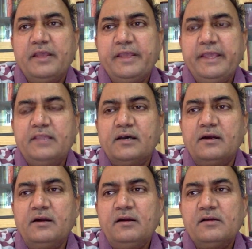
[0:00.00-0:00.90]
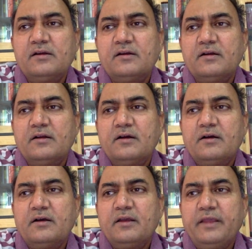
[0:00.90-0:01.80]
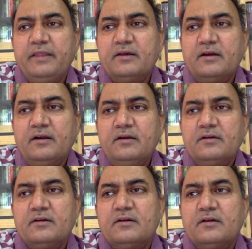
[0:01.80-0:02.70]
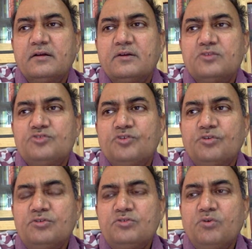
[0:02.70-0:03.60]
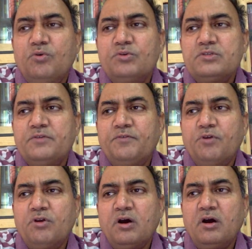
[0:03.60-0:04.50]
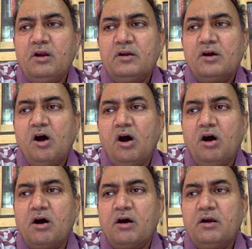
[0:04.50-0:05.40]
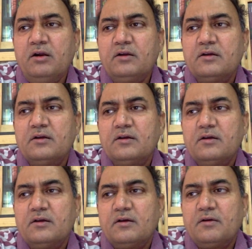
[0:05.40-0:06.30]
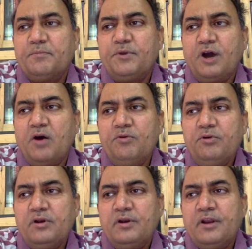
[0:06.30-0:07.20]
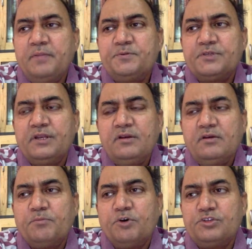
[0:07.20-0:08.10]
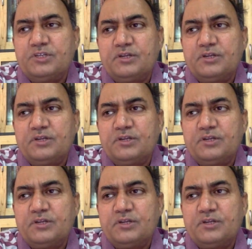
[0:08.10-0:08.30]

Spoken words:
Either either Jones owns a Ford car, or Brown lives in Boston.